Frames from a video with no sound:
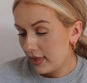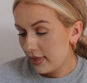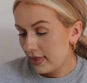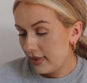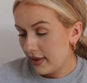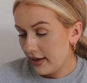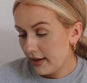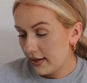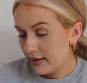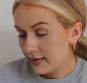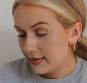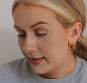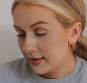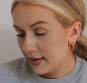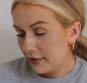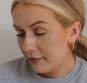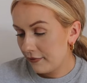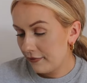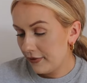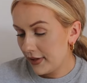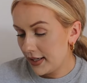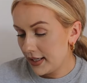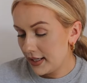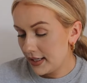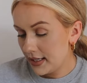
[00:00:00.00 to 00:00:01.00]
this
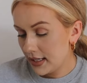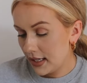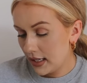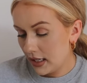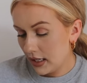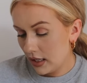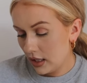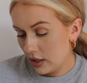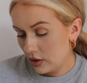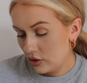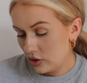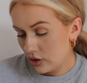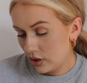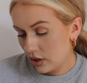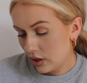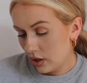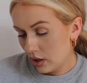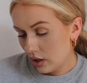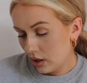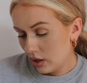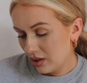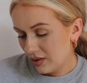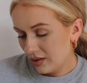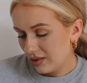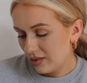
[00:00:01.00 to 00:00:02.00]
vintage
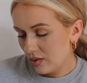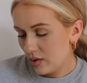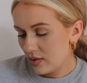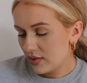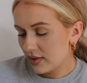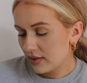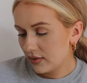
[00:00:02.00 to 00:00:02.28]
well it